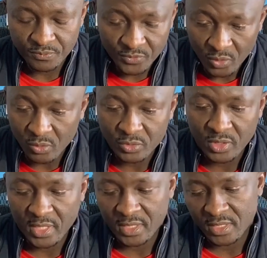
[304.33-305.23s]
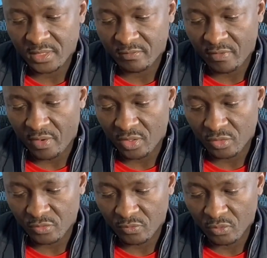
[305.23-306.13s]
tools like this are very
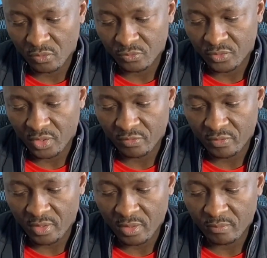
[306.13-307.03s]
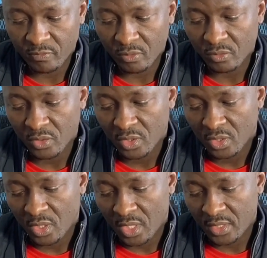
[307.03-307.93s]
useful, they are very helpful.
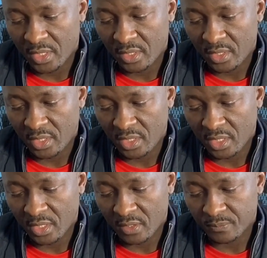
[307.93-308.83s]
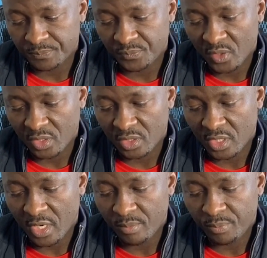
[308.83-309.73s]
And then the
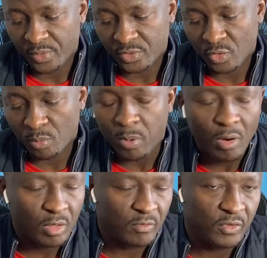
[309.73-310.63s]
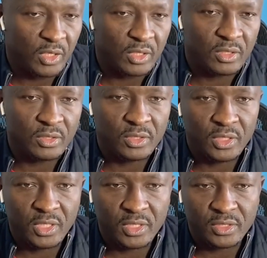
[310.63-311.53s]
temperature part of it,
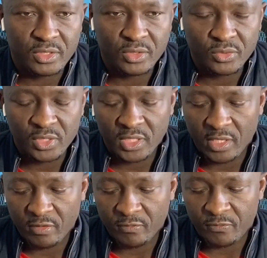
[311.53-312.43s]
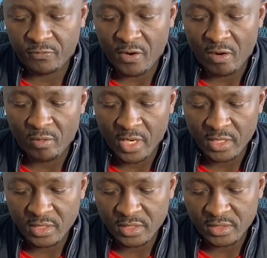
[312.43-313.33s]
it's using infrared.
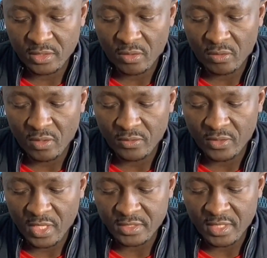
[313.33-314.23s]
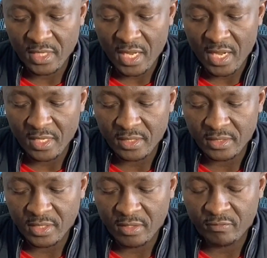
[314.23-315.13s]
It's called, that's the
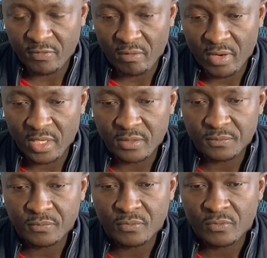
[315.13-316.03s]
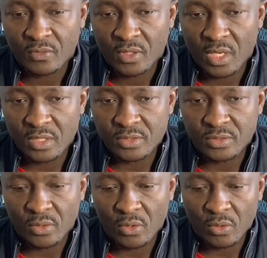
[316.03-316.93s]
infrared. And
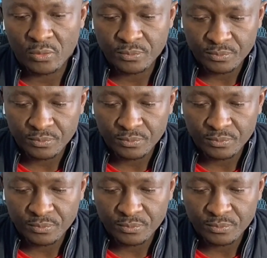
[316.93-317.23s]
so